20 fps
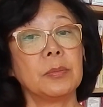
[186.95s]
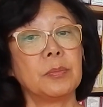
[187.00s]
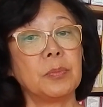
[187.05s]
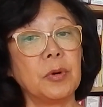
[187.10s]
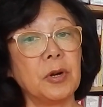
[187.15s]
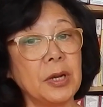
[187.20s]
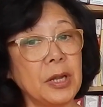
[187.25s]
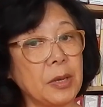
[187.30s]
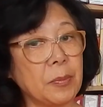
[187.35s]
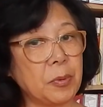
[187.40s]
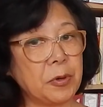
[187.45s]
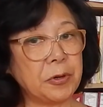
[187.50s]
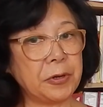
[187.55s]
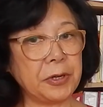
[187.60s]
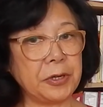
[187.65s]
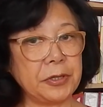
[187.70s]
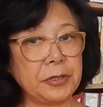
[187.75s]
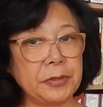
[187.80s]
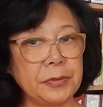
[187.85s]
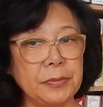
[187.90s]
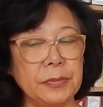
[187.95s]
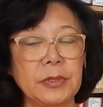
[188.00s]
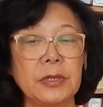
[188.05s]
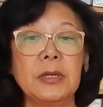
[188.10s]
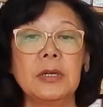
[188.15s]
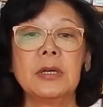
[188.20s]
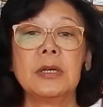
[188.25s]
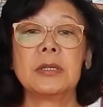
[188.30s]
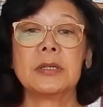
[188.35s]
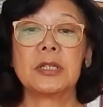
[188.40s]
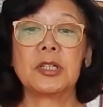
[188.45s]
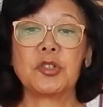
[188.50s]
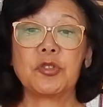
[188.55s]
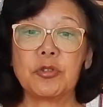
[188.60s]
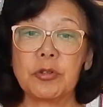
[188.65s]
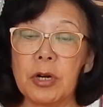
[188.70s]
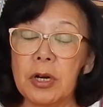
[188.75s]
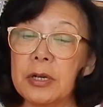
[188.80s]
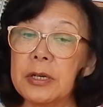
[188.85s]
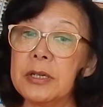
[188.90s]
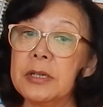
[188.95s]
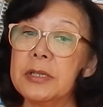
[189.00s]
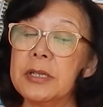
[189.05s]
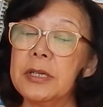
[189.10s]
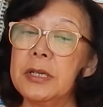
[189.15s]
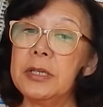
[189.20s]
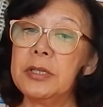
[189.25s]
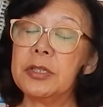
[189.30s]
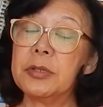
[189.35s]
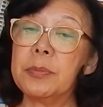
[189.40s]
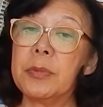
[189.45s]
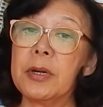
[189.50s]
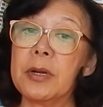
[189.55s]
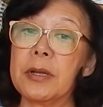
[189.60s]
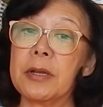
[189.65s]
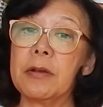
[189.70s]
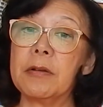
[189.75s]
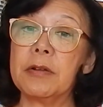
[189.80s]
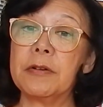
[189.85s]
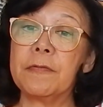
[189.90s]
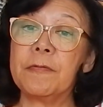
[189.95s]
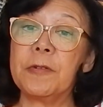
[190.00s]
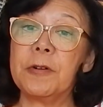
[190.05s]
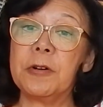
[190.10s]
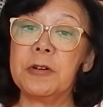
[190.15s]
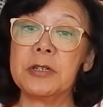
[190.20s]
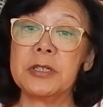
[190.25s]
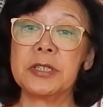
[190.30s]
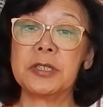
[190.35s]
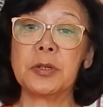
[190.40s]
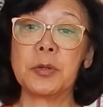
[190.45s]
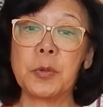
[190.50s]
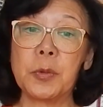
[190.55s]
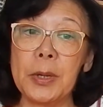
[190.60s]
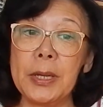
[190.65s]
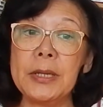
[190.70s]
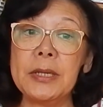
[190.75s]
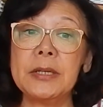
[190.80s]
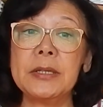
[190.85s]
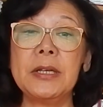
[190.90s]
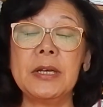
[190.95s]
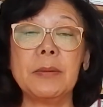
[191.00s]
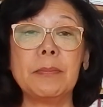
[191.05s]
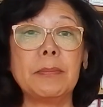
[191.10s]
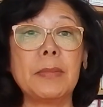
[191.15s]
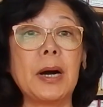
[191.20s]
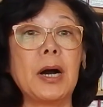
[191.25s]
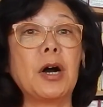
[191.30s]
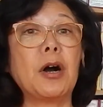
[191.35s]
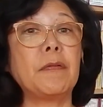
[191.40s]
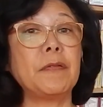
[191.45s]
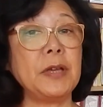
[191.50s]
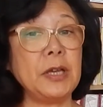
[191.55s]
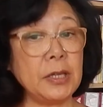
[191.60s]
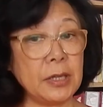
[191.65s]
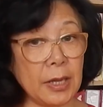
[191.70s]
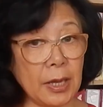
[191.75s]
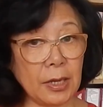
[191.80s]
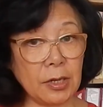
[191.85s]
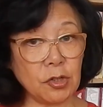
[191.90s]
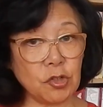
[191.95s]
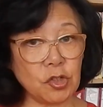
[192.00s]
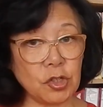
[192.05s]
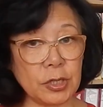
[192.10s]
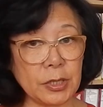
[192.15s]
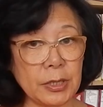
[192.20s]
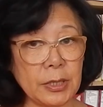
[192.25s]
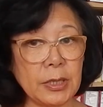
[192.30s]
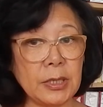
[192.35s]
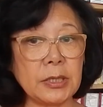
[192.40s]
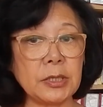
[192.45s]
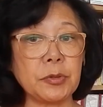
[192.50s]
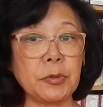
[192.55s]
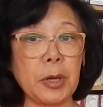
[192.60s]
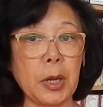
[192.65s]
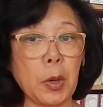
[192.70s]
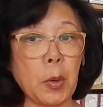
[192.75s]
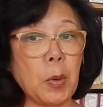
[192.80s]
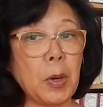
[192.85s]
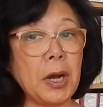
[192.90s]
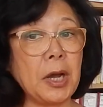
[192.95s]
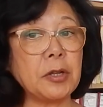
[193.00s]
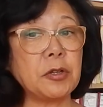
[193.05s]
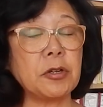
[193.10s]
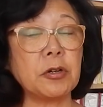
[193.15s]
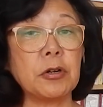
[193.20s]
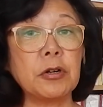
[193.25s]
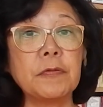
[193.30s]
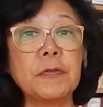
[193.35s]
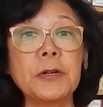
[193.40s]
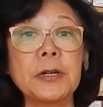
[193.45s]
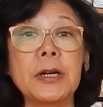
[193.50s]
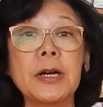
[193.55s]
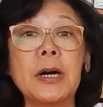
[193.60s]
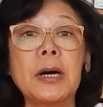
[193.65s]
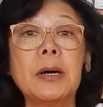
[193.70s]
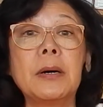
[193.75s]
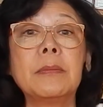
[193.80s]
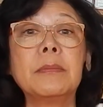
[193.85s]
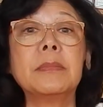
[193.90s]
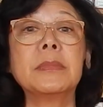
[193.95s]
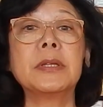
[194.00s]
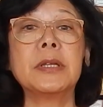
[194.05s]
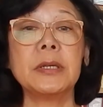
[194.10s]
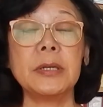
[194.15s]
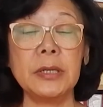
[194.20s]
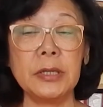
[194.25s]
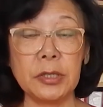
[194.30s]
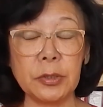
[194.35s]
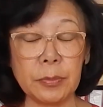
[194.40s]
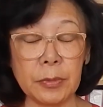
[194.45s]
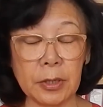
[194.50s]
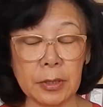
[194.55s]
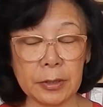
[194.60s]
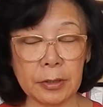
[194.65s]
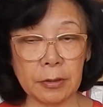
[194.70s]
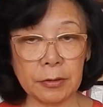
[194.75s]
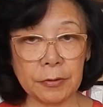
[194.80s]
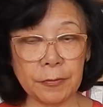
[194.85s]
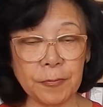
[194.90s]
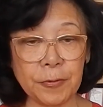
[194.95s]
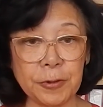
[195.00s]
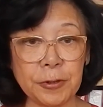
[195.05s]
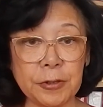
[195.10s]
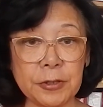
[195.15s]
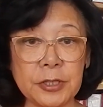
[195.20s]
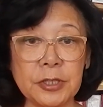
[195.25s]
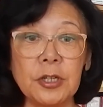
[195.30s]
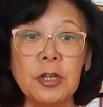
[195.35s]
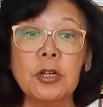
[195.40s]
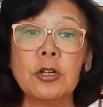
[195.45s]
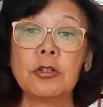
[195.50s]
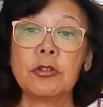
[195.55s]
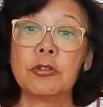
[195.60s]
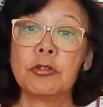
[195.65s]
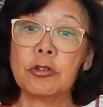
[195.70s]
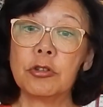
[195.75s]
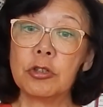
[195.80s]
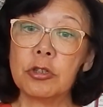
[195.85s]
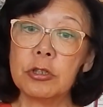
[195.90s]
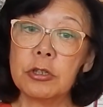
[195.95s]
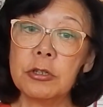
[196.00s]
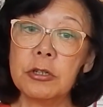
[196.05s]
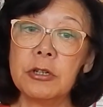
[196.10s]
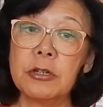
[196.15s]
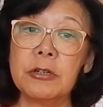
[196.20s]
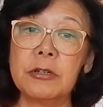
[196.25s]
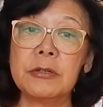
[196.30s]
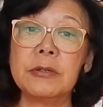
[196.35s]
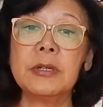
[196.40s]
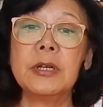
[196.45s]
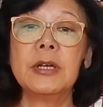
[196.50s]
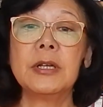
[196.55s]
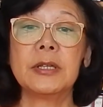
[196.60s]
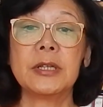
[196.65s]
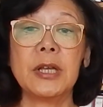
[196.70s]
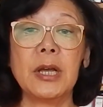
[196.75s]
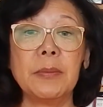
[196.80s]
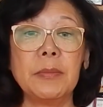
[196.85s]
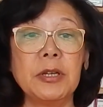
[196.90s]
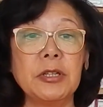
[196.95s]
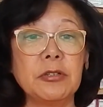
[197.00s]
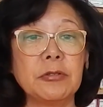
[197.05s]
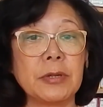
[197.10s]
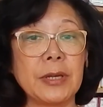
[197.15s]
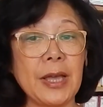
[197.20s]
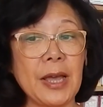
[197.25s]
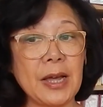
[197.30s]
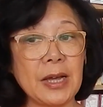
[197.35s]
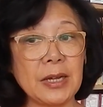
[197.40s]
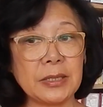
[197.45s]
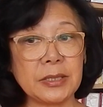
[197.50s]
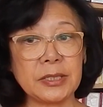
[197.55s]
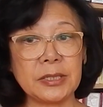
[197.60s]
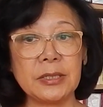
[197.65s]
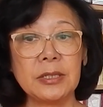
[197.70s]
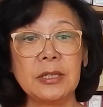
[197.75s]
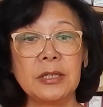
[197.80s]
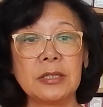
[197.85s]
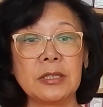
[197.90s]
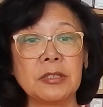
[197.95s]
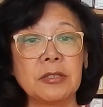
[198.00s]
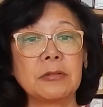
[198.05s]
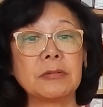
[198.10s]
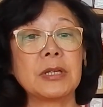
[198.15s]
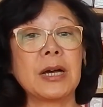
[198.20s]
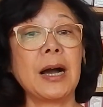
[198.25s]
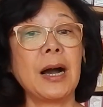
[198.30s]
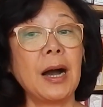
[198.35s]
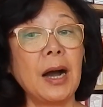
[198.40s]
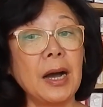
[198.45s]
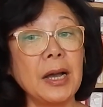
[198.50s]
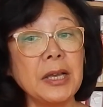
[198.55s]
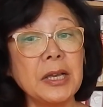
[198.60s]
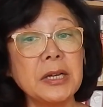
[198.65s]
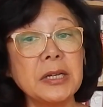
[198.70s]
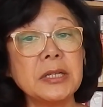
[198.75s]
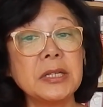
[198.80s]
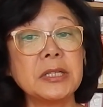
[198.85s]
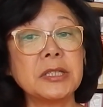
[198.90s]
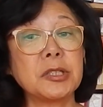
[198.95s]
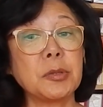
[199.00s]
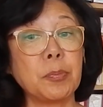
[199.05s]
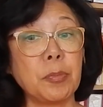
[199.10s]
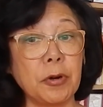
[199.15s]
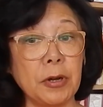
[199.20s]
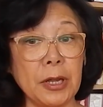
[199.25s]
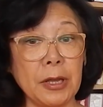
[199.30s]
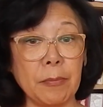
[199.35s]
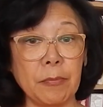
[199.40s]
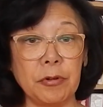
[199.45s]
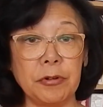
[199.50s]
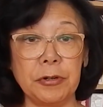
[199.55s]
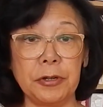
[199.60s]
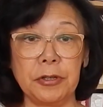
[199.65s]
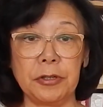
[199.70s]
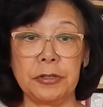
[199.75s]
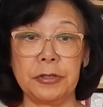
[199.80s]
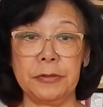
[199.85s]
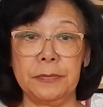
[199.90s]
Boiling point. The stronger the intermolecular force, the greater the amount of heat energy is required to overcome the intermolecular force to turn them into gas. So the higher is the boiling point.